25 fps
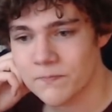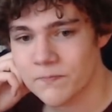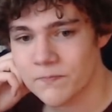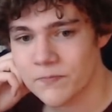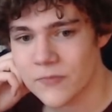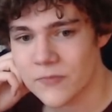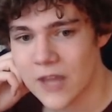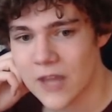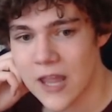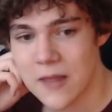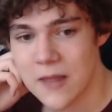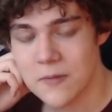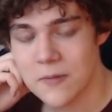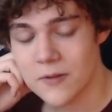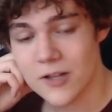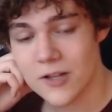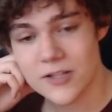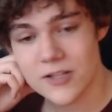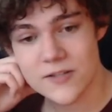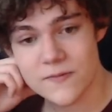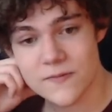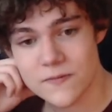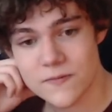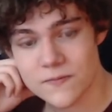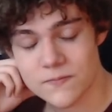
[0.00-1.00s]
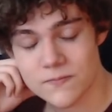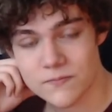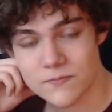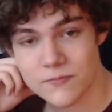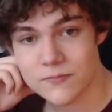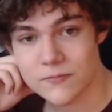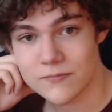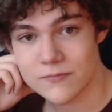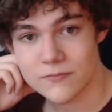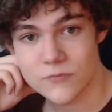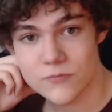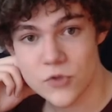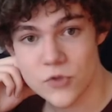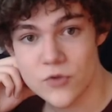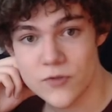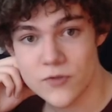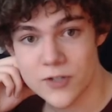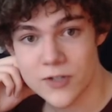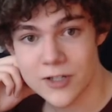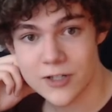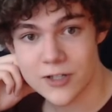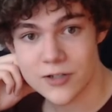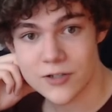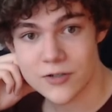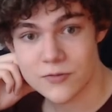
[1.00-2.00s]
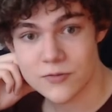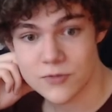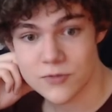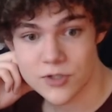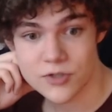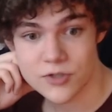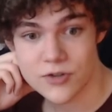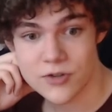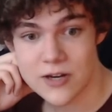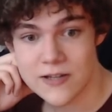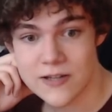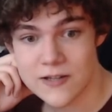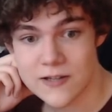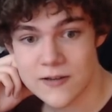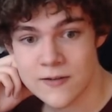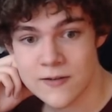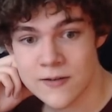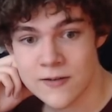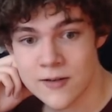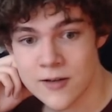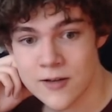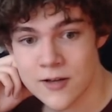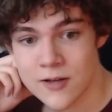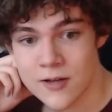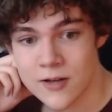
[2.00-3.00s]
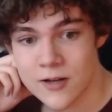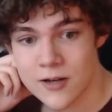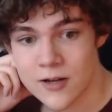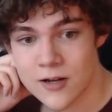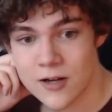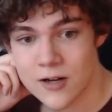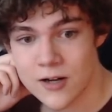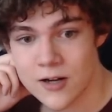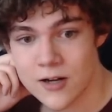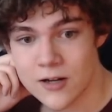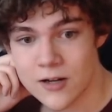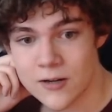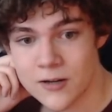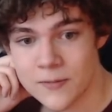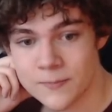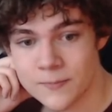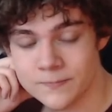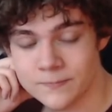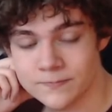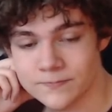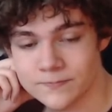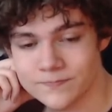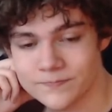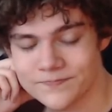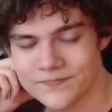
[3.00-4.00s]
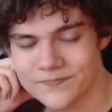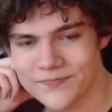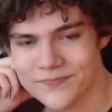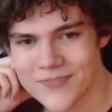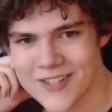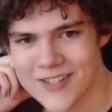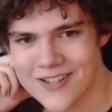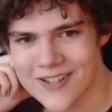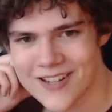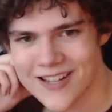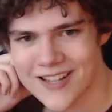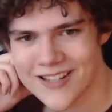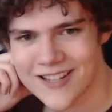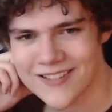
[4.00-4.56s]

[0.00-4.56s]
And lots of new footage, which is crazy. So, yeah.